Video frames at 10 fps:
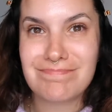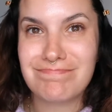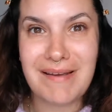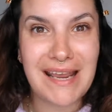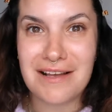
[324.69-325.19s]

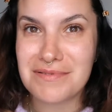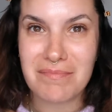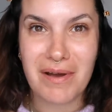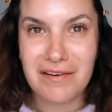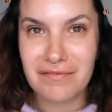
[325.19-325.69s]
makeup's a
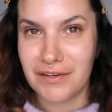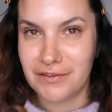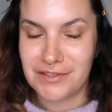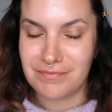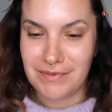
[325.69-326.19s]

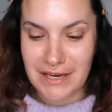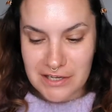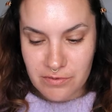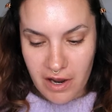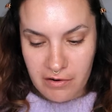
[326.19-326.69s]
minefield, and
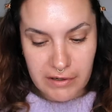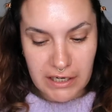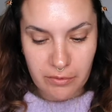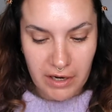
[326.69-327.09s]
that's why I really want